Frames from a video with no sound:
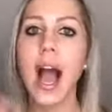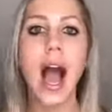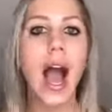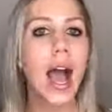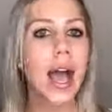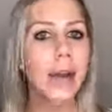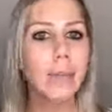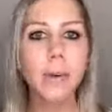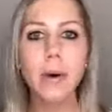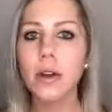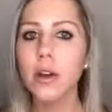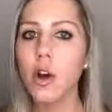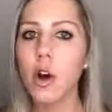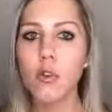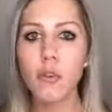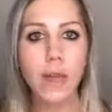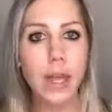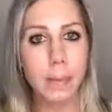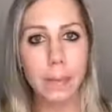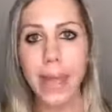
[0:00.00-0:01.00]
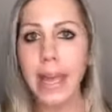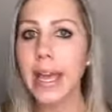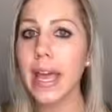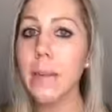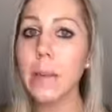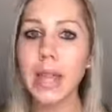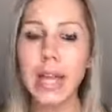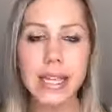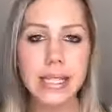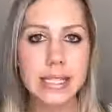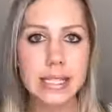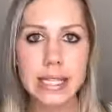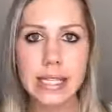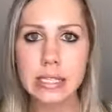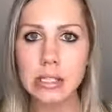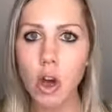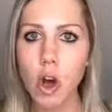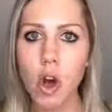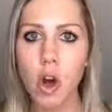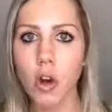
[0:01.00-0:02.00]
I put pink Himalayan sea
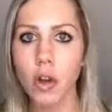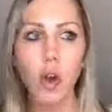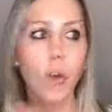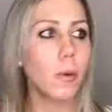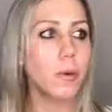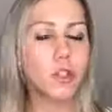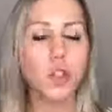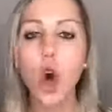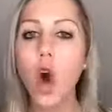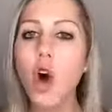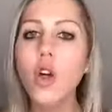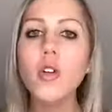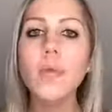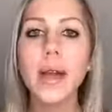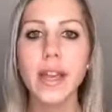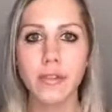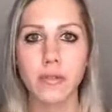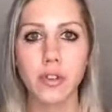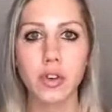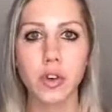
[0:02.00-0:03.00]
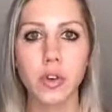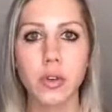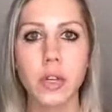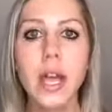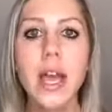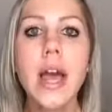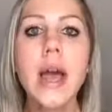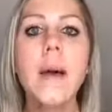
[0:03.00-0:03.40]
salt on almost all of my food,